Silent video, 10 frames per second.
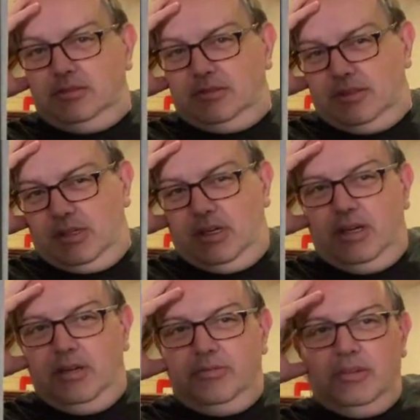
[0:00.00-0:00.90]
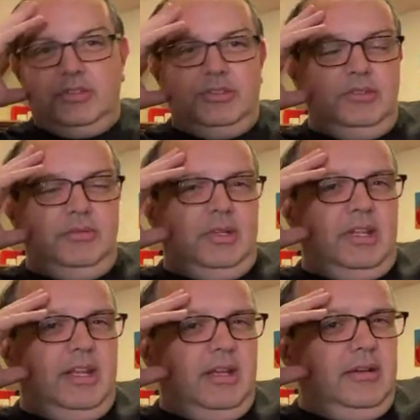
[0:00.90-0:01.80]
I'm not sure what
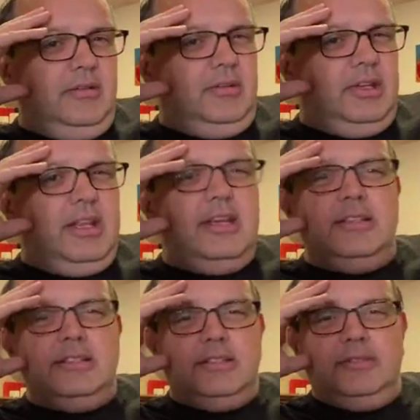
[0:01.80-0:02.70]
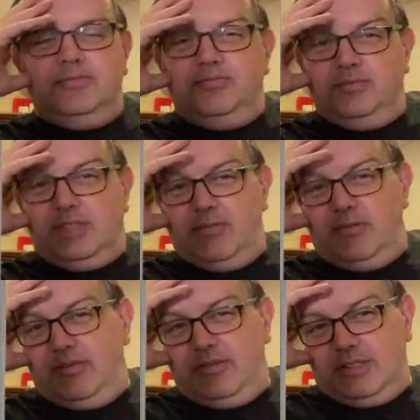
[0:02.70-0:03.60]
that is. Some
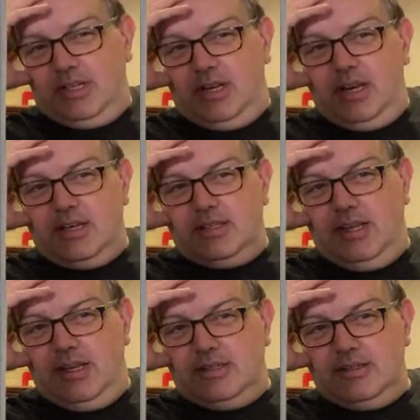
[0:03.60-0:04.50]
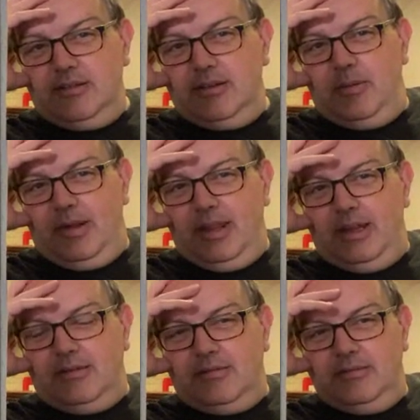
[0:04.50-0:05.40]
reference I don't understand. Sorry about that,
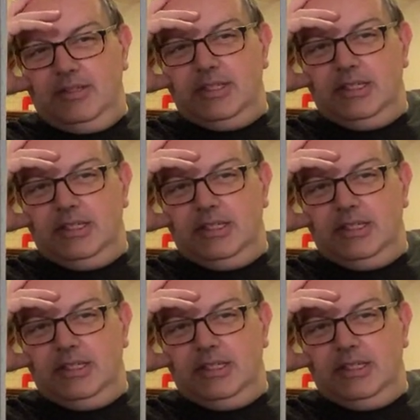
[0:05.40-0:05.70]
Richard.